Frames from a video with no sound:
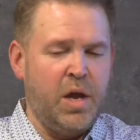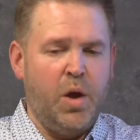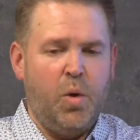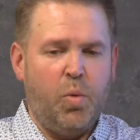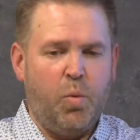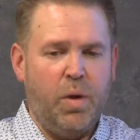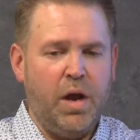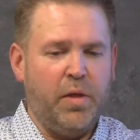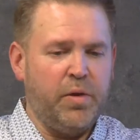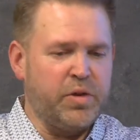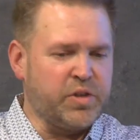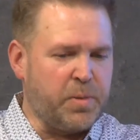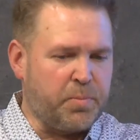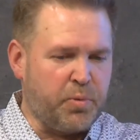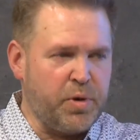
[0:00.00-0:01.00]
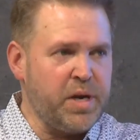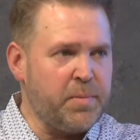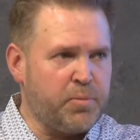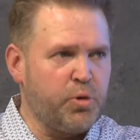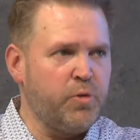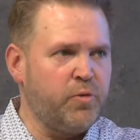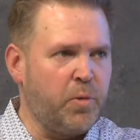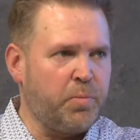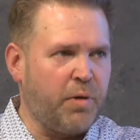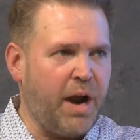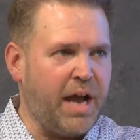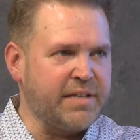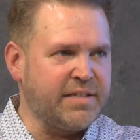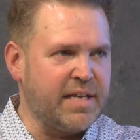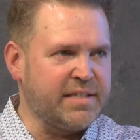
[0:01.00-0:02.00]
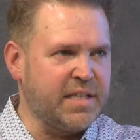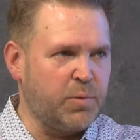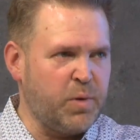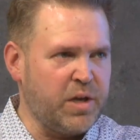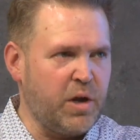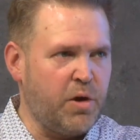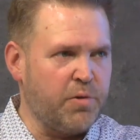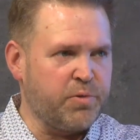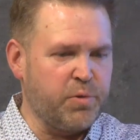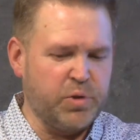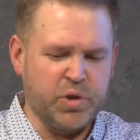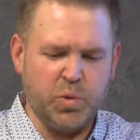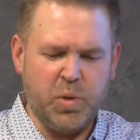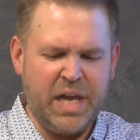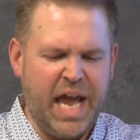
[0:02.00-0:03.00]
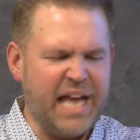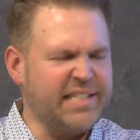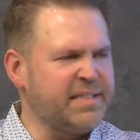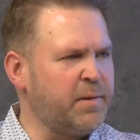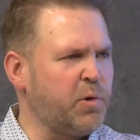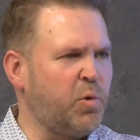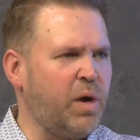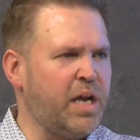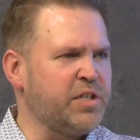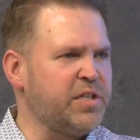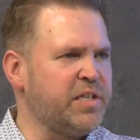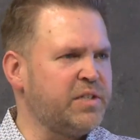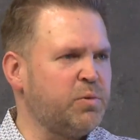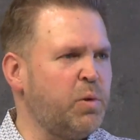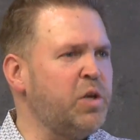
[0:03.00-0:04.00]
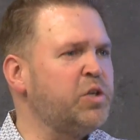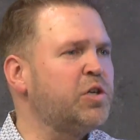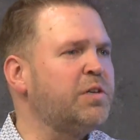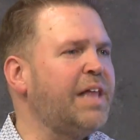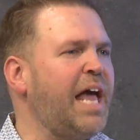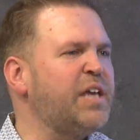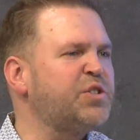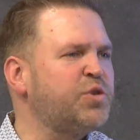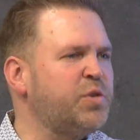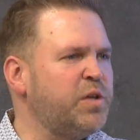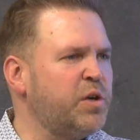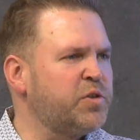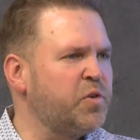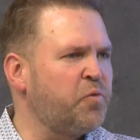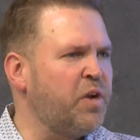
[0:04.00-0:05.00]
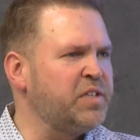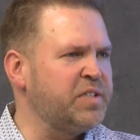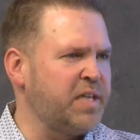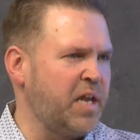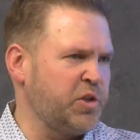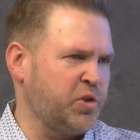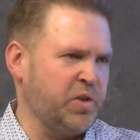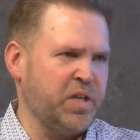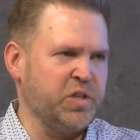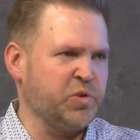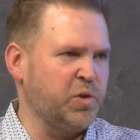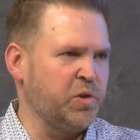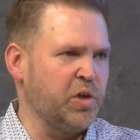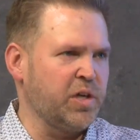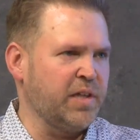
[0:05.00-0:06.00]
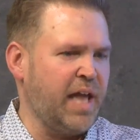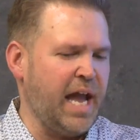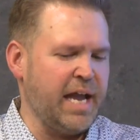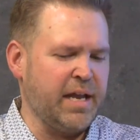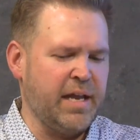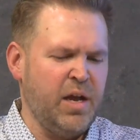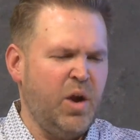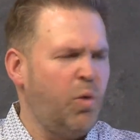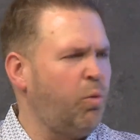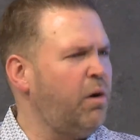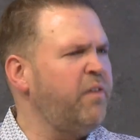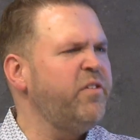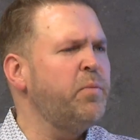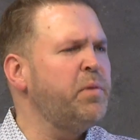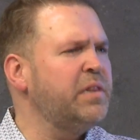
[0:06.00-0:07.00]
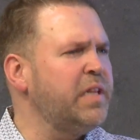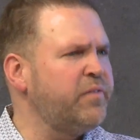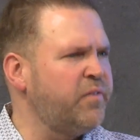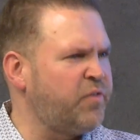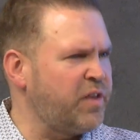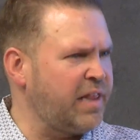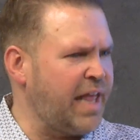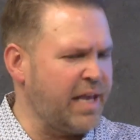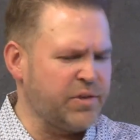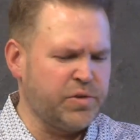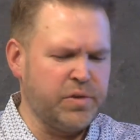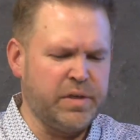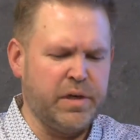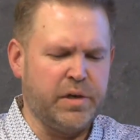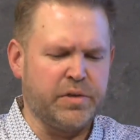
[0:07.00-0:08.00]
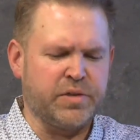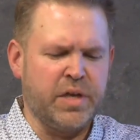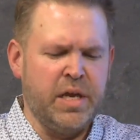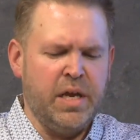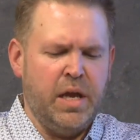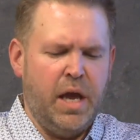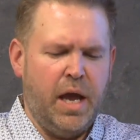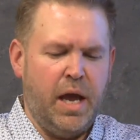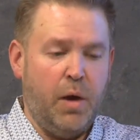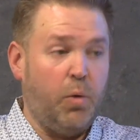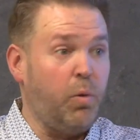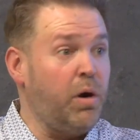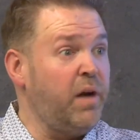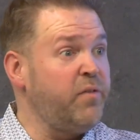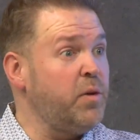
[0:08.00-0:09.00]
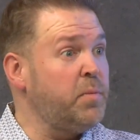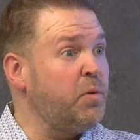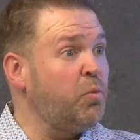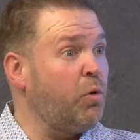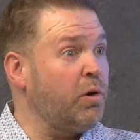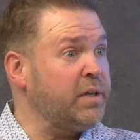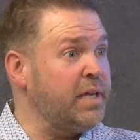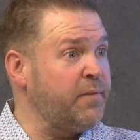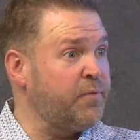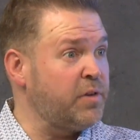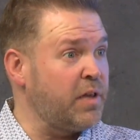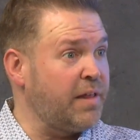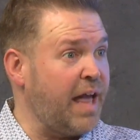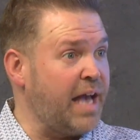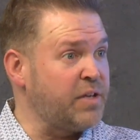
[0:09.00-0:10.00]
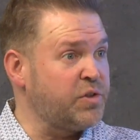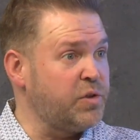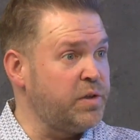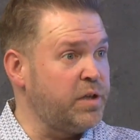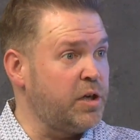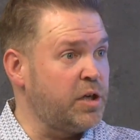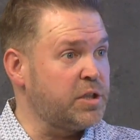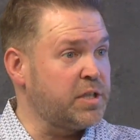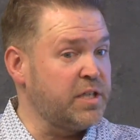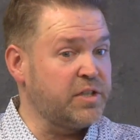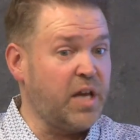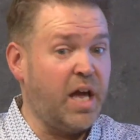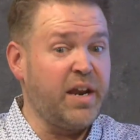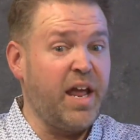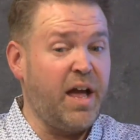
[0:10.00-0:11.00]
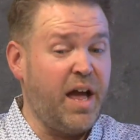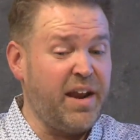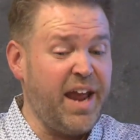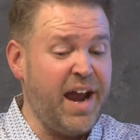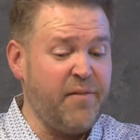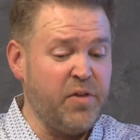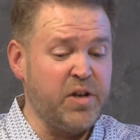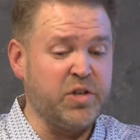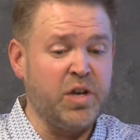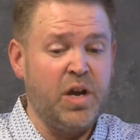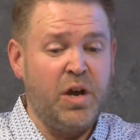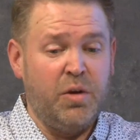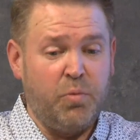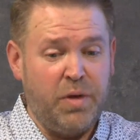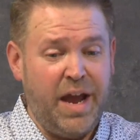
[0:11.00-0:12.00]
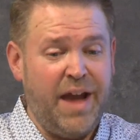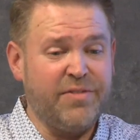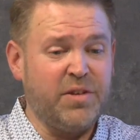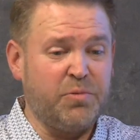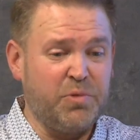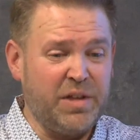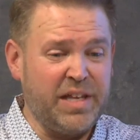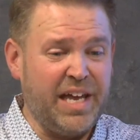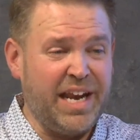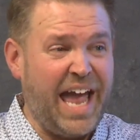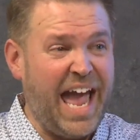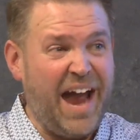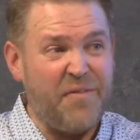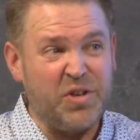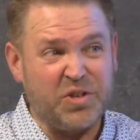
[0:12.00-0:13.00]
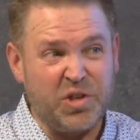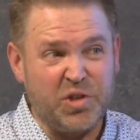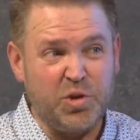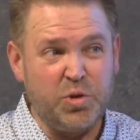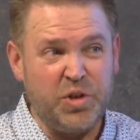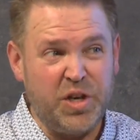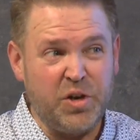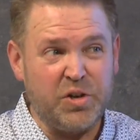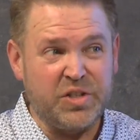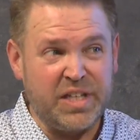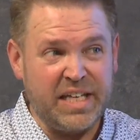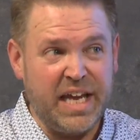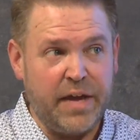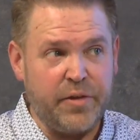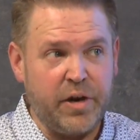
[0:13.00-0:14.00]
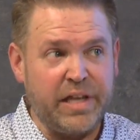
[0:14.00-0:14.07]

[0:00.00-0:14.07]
Well, there's a pre-approval process that we go through. So we ask them questions. What does your last 2 years of residential history look like? Where have you been living for the last 2 years? Where have you been working for the last 2 years? Because on average, we have to really kind of average the 2 years together.